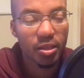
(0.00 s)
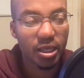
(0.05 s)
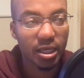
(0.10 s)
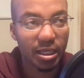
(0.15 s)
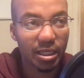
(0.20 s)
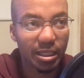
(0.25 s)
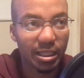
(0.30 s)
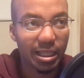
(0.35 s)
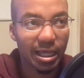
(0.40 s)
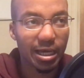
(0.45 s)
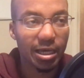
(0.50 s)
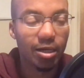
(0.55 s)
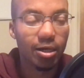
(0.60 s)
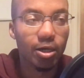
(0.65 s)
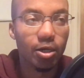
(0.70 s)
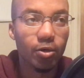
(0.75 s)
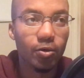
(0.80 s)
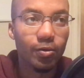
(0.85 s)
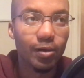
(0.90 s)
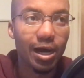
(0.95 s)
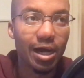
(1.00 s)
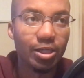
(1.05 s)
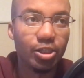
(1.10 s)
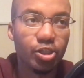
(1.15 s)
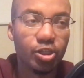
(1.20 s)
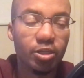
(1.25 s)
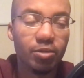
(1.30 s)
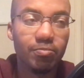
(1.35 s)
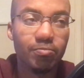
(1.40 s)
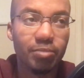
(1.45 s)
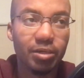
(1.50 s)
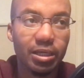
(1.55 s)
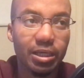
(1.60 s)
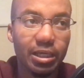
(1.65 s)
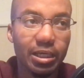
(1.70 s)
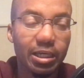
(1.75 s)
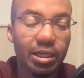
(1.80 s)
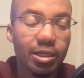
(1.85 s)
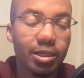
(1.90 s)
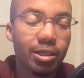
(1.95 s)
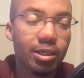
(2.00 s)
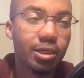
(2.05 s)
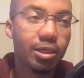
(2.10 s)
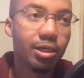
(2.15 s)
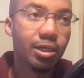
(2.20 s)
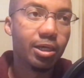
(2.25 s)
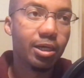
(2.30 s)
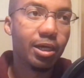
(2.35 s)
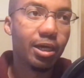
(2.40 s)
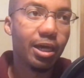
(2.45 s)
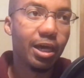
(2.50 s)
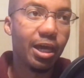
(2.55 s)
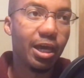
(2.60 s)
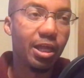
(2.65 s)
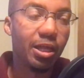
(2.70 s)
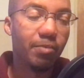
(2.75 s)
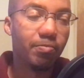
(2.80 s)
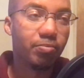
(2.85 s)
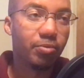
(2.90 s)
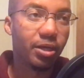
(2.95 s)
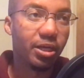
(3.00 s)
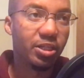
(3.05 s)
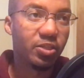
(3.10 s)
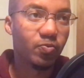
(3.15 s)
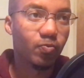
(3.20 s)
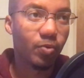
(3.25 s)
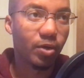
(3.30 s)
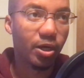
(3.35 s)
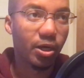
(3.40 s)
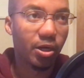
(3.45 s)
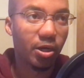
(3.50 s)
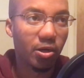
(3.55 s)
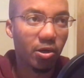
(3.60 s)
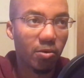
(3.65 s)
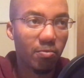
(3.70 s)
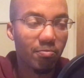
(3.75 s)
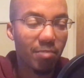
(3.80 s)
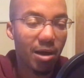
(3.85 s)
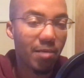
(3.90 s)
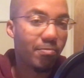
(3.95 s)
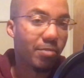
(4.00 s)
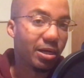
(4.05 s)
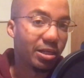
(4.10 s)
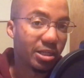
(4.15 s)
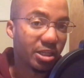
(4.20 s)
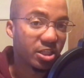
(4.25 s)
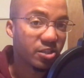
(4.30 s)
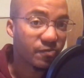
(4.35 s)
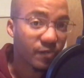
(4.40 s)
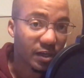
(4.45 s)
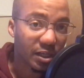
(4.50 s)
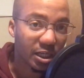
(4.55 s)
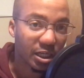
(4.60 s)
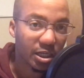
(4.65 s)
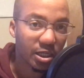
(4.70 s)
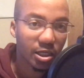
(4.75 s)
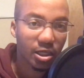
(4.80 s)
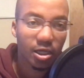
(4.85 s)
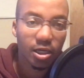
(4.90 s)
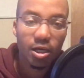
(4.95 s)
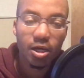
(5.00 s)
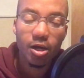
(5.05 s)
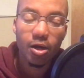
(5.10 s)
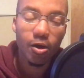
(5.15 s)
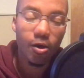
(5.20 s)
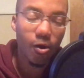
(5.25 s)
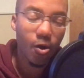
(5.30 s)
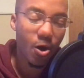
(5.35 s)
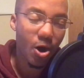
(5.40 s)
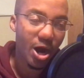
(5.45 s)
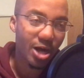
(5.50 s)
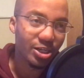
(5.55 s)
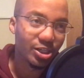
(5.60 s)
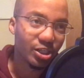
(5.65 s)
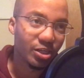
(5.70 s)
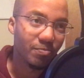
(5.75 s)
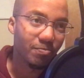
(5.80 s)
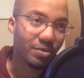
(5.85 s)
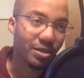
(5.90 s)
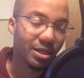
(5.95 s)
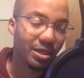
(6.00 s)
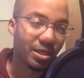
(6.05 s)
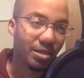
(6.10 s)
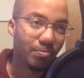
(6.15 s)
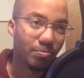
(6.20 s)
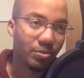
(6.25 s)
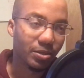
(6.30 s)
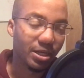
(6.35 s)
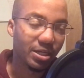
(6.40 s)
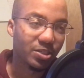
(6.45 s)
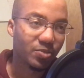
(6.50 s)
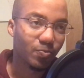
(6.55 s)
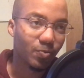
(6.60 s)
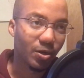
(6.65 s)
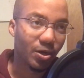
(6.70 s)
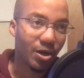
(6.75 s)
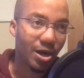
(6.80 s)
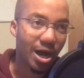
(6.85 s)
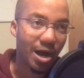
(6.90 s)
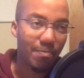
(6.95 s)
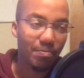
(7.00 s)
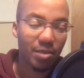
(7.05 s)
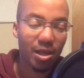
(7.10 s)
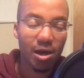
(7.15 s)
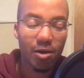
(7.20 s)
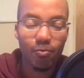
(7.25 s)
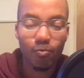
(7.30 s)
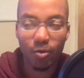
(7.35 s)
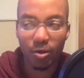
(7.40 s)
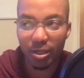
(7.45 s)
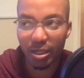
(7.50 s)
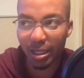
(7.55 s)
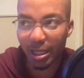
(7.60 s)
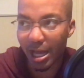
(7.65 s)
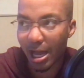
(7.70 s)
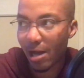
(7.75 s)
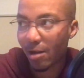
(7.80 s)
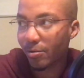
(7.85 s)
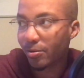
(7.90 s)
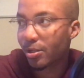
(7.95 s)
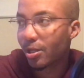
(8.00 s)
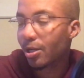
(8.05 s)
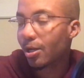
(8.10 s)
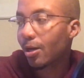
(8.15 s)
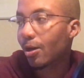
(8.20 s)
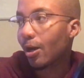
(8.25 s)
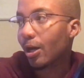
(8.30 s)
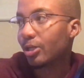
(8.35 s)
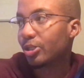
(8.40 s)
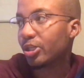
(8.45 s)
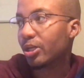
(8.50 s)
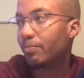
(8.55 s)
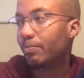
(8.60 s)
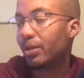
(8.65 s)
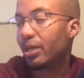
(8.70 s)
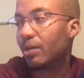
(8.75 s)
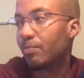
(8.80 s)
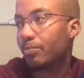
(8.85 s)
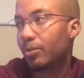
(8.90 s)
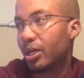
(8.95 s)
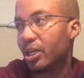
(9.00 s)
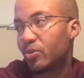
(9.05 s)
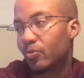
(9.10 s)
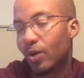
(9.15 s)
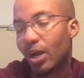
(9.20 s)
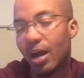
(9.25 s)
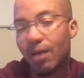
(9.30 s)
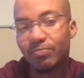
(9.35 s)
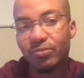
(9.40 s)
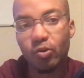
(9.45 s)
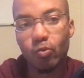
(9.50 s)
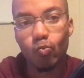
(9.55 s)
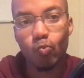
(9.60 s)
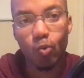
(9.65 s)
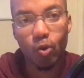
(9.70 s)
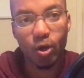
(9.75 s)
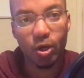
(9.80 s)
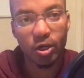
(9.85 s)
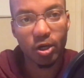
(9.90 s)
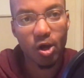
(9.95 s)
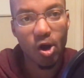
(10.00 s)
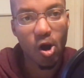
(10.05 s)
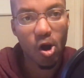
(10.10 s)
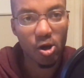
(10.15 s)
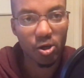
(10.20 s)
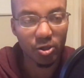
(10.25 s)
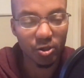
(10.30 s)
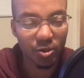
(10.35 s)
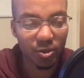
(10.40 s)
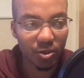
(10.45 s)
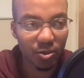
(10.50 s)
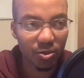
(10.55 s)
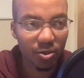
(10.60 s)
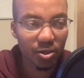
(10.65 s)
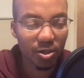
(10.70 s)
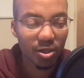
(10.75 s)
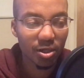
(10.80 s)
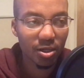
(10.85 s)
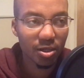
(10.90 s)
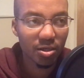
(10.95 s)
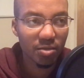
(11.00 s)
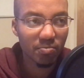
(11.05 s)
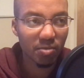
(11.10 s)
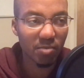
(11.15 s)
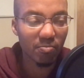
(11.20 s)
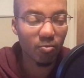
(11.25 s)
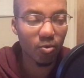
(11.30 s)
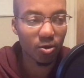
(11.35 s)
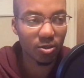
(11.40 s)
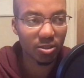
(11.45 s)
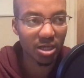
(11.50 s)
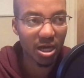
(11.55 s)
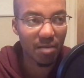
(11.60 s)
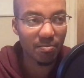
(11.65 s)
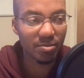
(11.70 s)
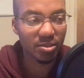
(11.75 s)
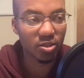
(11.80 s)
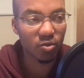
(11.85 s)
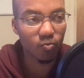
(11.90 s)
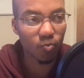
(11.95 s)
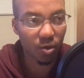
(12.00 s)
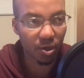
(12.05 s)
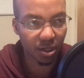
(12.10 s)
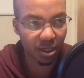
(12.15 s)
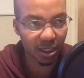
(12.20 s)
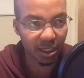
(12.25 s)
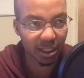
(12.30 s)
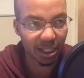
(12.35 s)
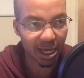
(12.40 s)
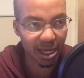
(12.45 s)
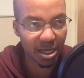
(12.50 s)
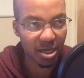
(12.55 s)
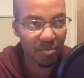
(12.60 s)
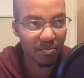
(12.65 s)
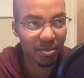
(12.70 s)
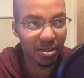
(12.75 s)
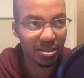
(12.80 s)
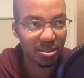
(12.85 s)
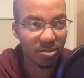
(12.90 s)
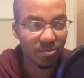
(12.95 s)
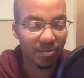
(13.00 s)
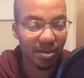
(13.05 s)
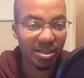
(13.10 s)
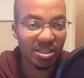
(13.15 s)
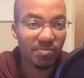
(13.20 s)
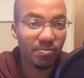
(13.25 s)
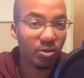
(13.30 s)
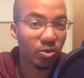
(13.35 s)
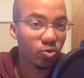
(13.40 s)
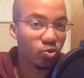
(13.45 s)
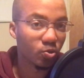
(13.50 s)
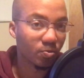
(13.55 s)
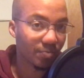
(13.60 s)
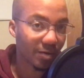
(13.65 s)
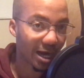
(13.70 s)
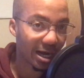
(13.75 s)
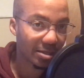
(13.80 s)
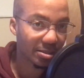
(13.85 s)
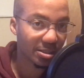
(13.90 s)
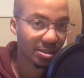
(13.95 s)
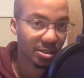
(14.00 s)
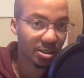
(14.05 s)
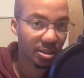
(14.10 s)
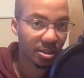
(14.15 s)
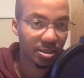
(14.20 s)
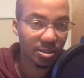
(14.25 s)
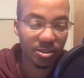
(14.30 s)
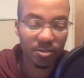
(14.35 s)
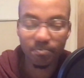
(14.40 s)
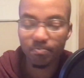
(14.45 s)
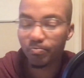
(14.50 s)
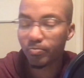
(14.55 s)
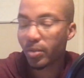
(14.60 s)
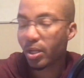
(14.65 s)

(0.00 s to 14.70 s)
Thinking that, oh, I shouldn't be in a place where my money's funny, or I shouldn't be in a place where I'm not working out. I shouldn't be in a place where I have to work harder, put more time into working than I am into my spiritual practices,